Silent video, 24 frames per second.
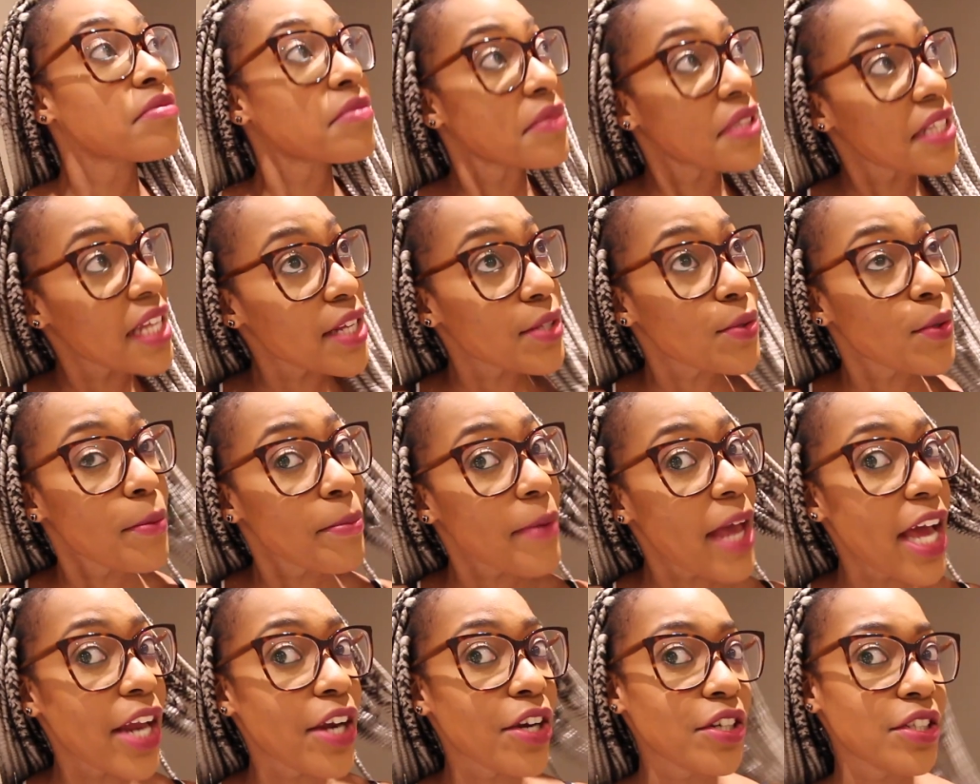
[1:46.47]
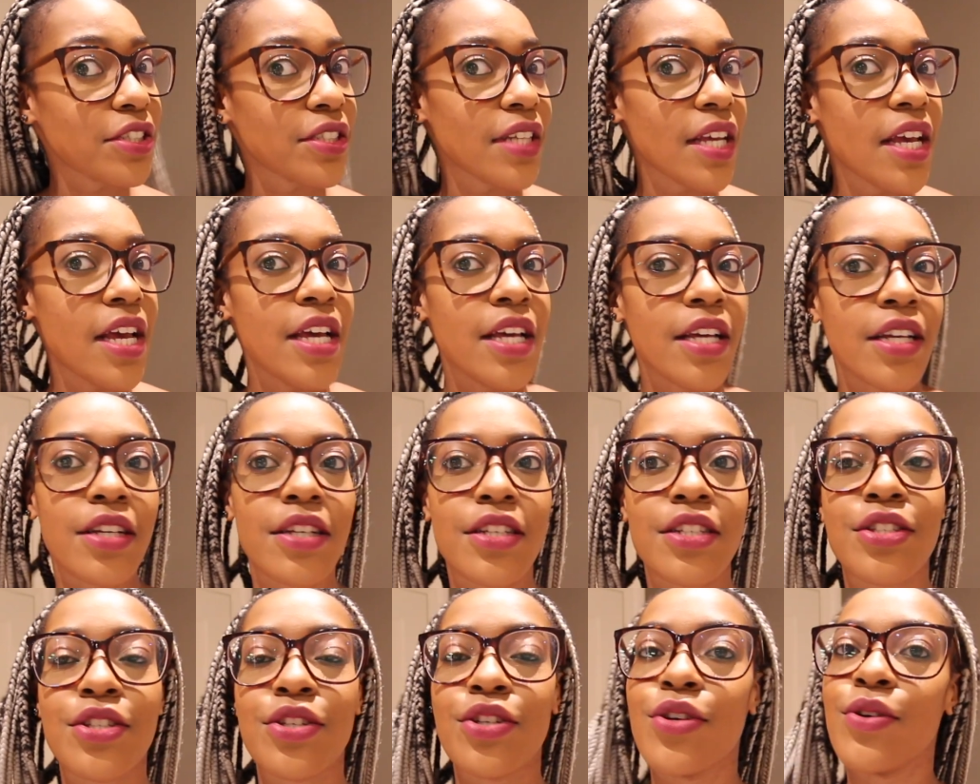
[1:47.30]
That's what matters,
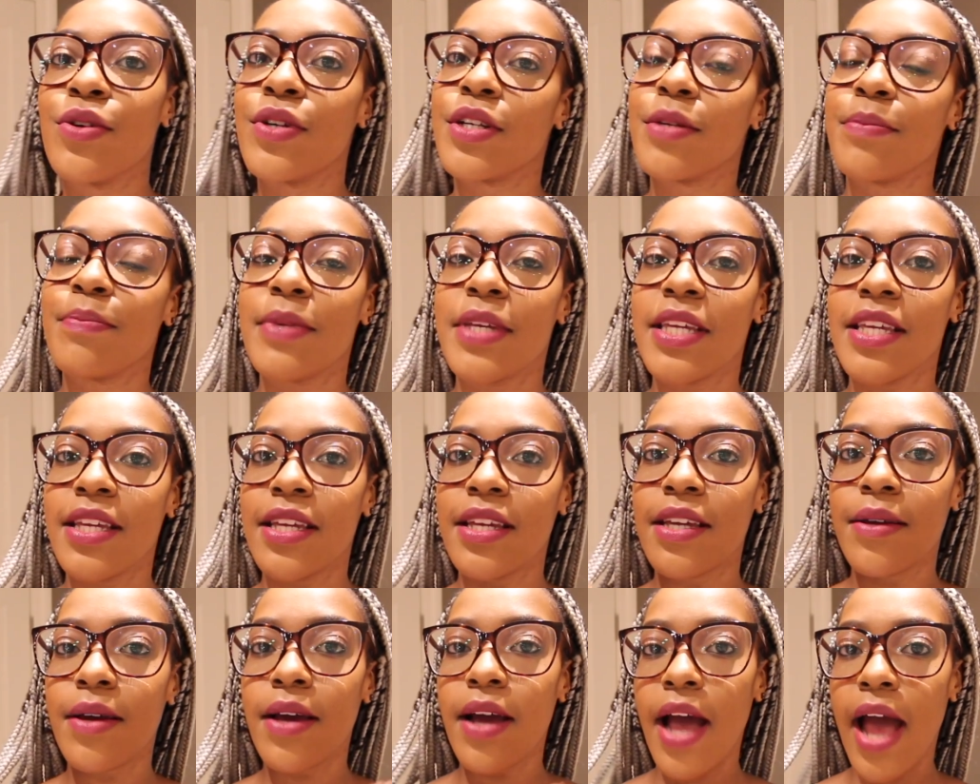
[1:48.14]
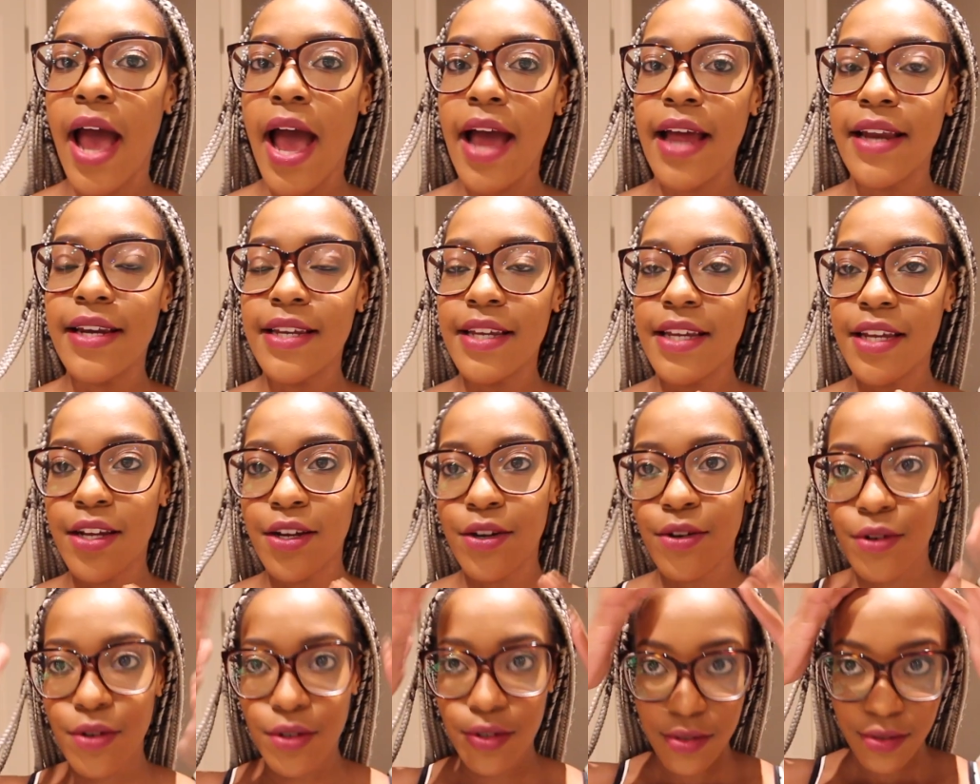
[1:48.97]
because you don't want to be
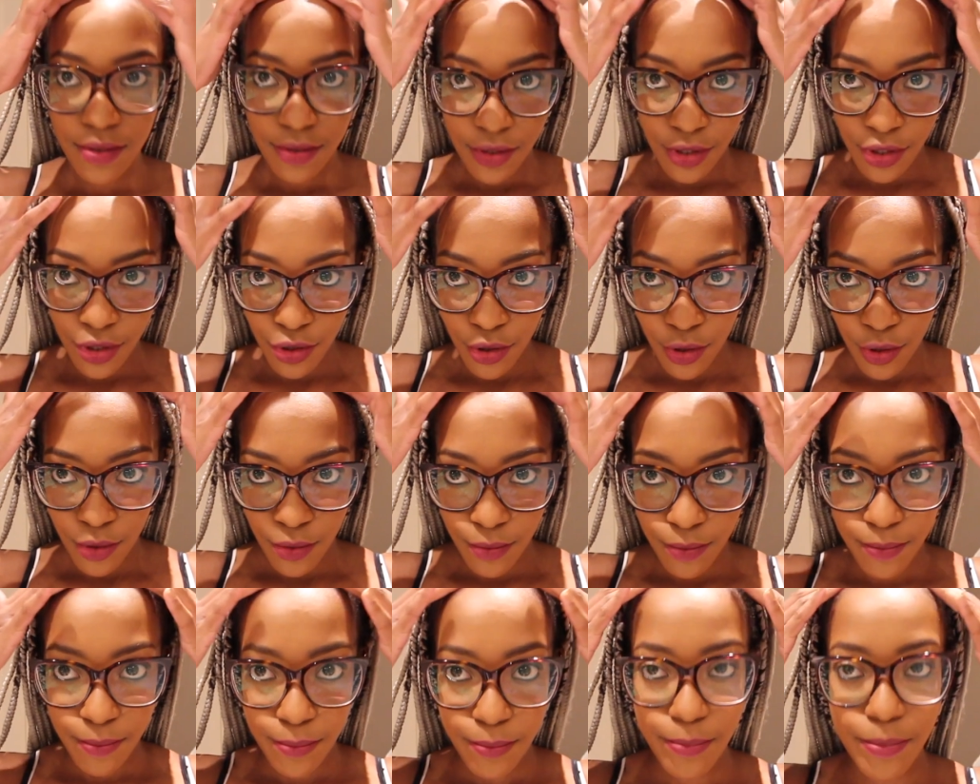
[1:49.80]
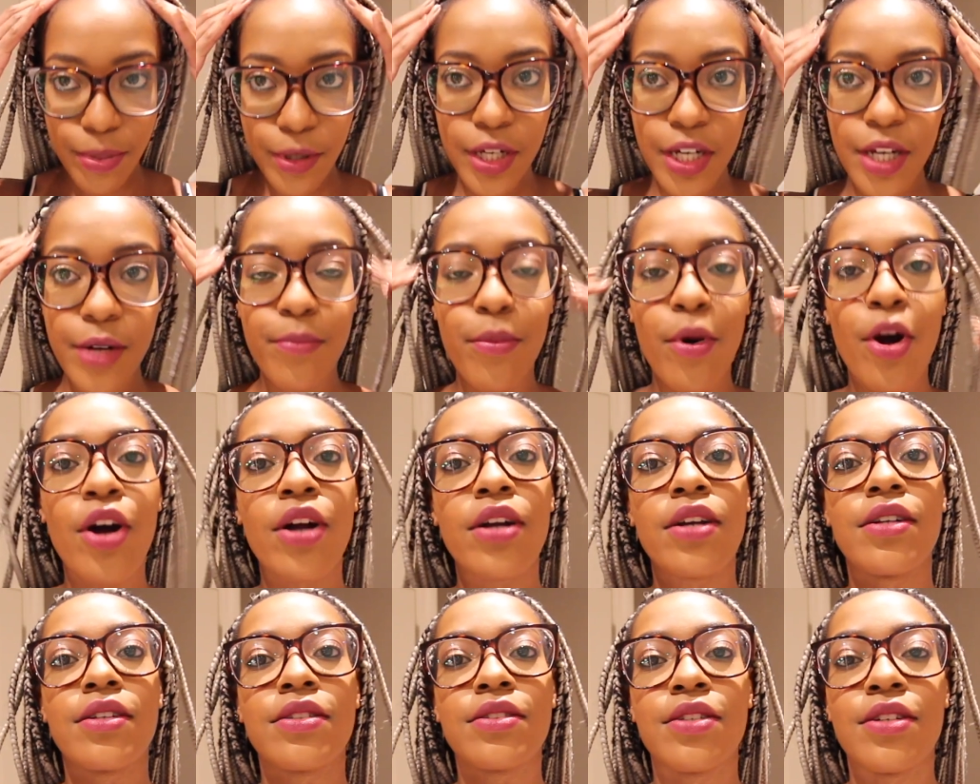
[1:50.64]
adding or, you know, putting
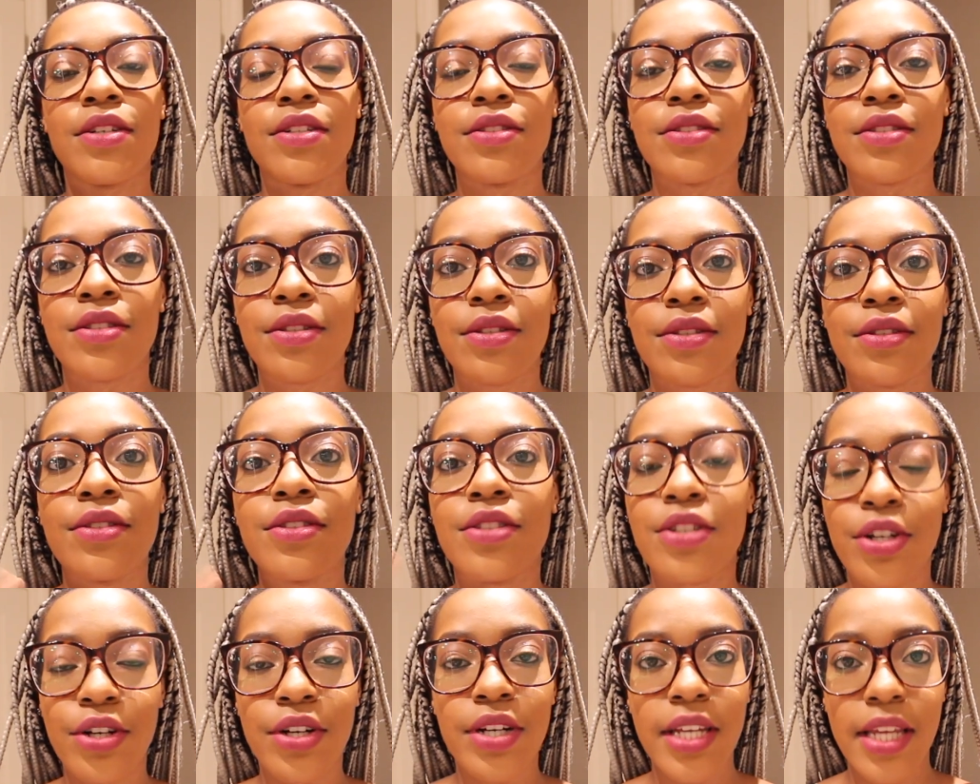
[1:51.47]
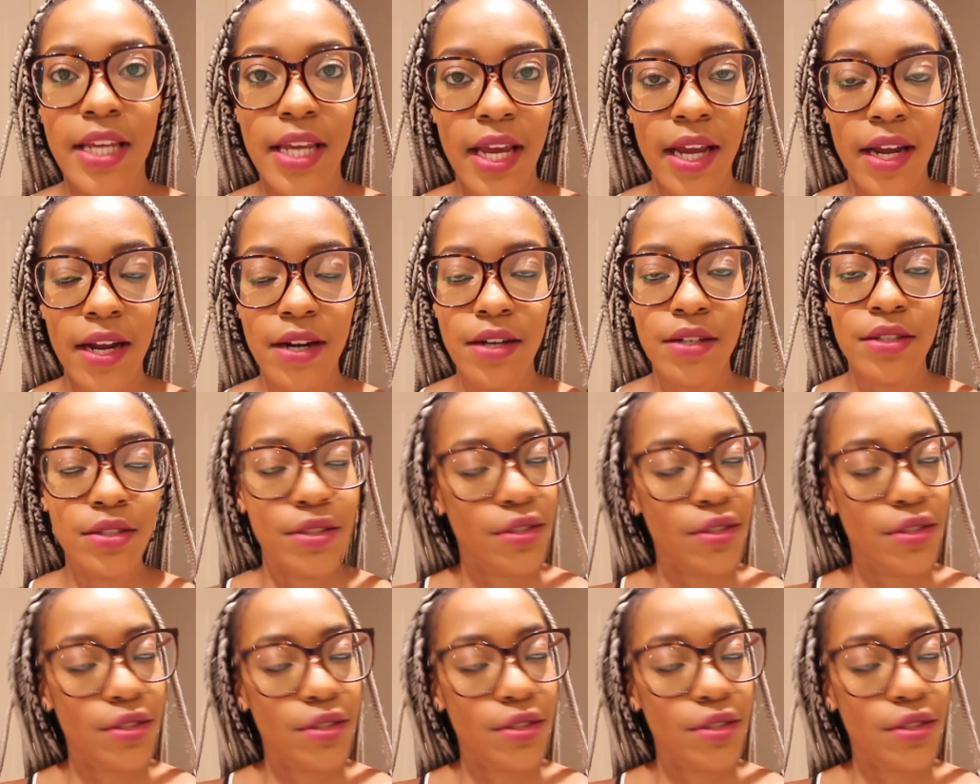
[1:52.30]
product onto dirty hair.